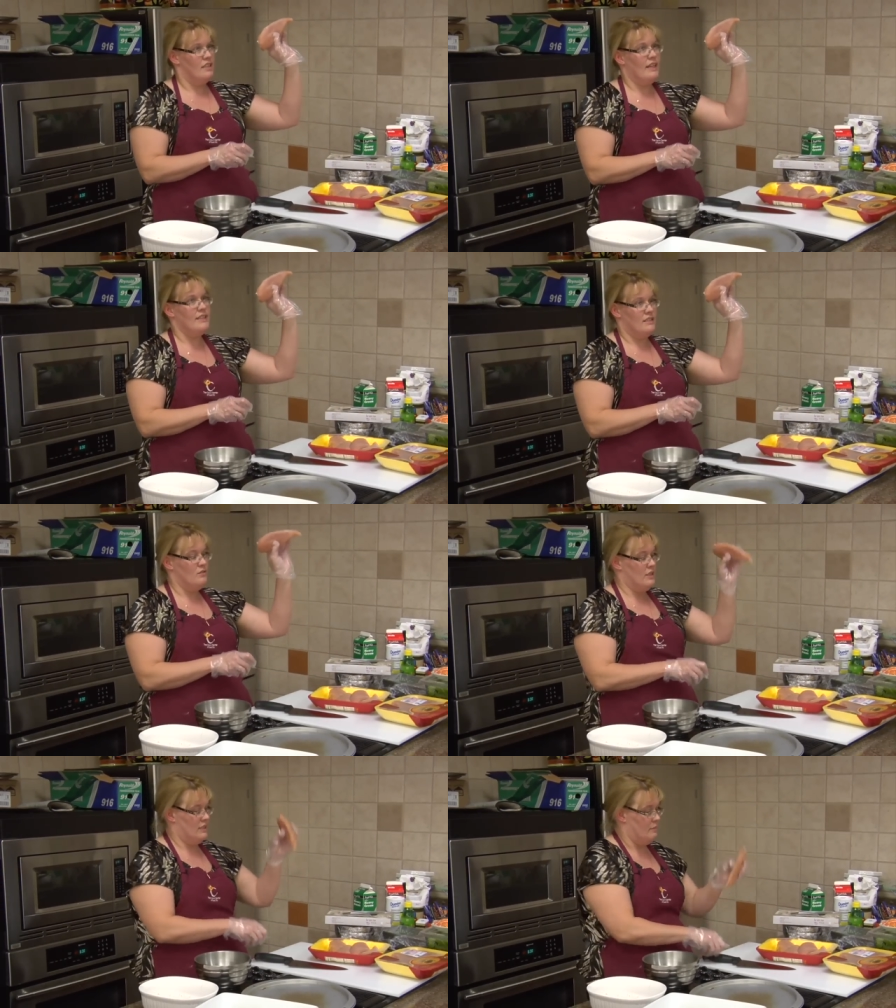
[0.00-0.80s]
they do
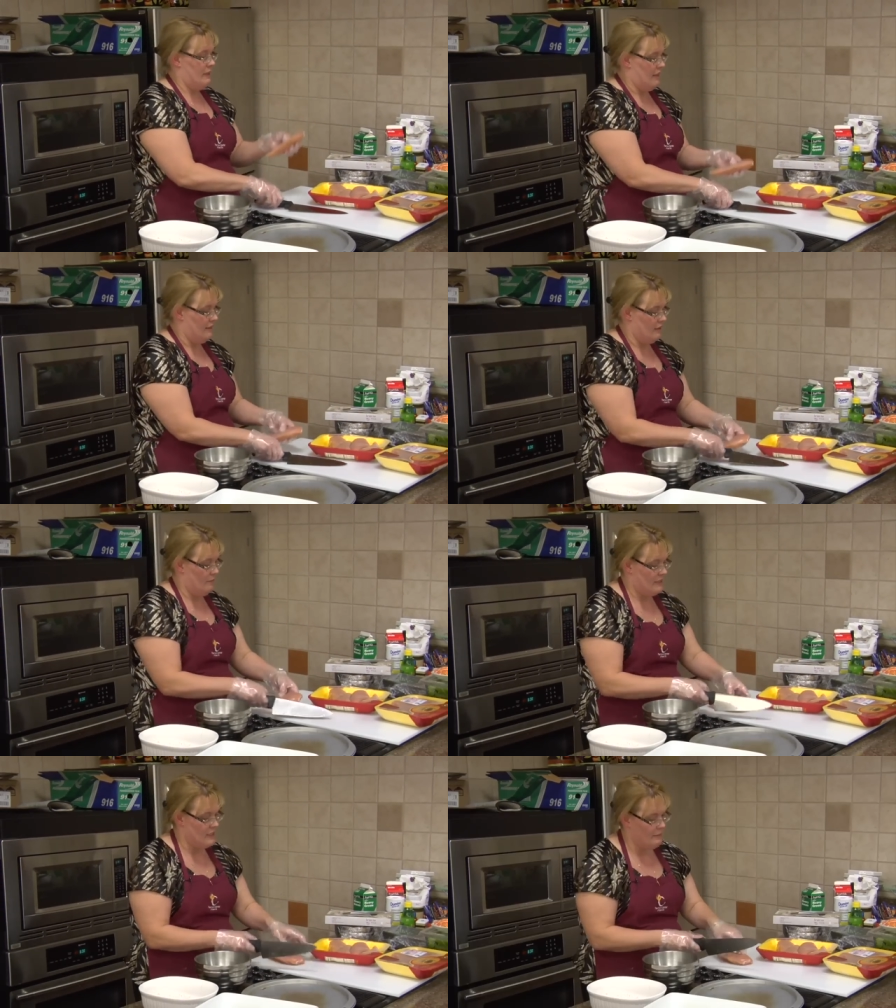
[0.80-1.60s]
tend to be a little
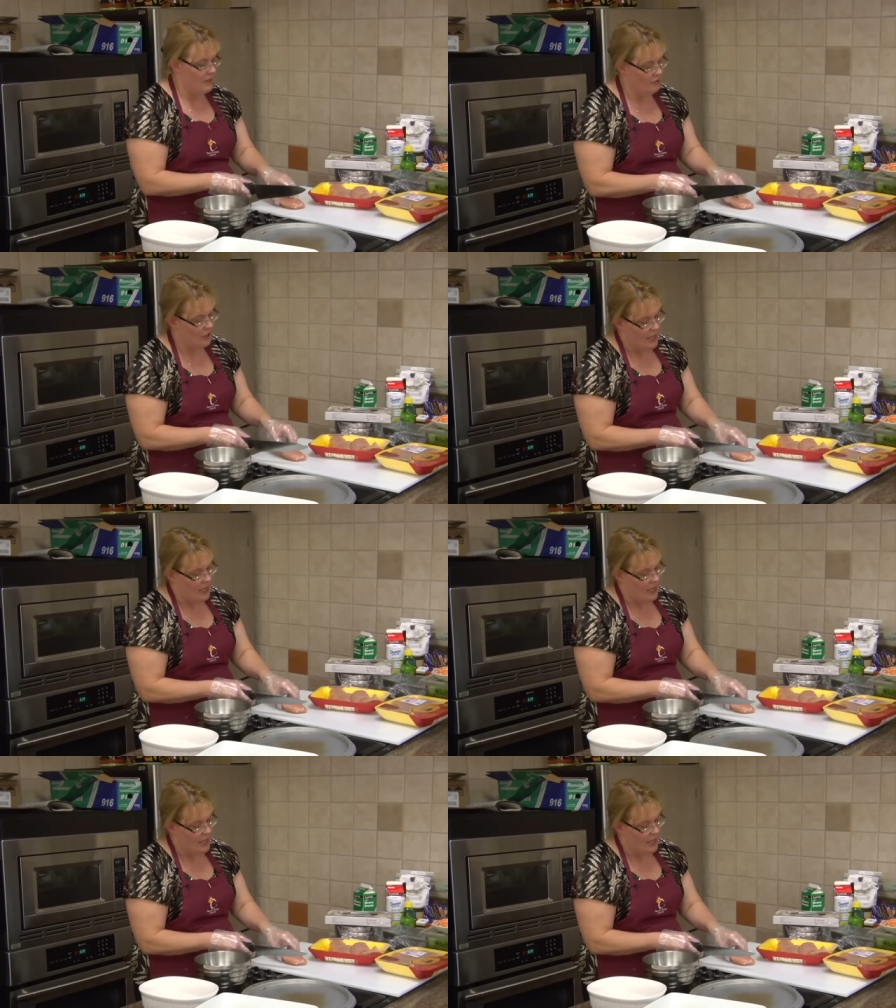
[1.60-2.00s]
bit smaller.